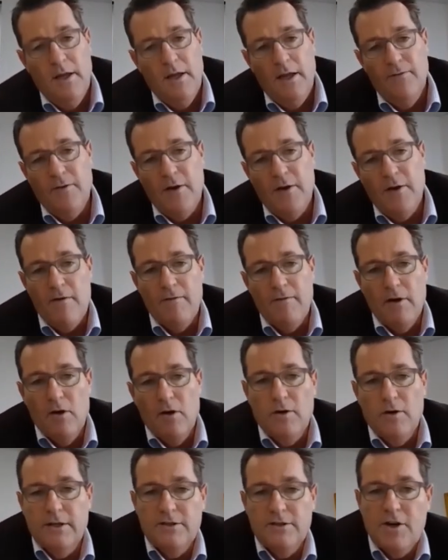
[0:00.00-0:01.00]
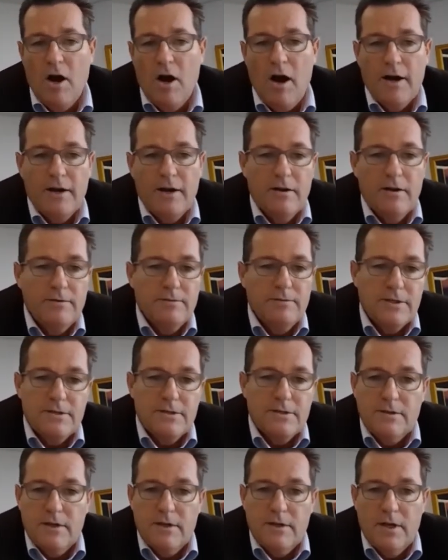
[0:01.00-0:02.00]
If you have a look in China,
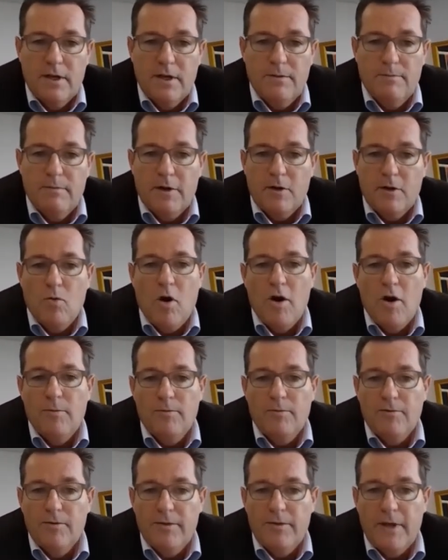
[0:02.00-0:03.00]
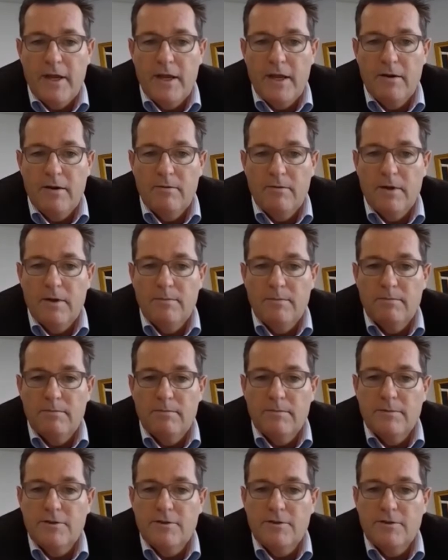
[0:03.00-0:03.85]
just a quote from their